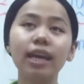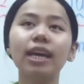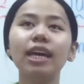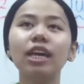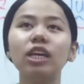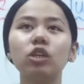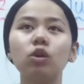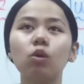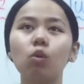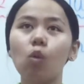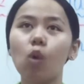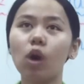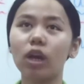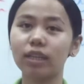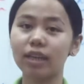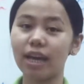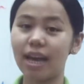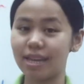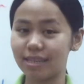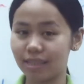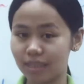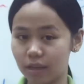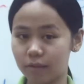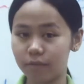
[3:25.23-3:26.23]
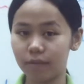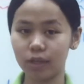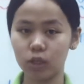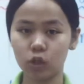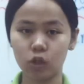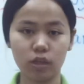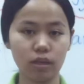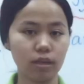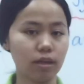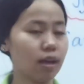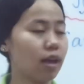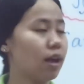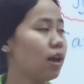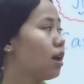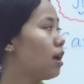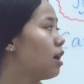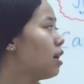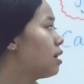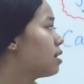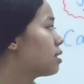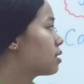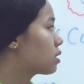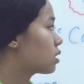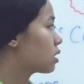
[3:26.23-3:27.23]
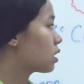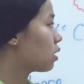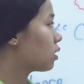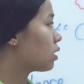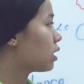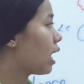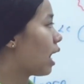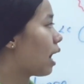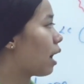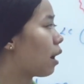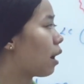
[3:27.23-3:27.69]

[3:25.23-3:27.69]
You want to ask question. So yeah,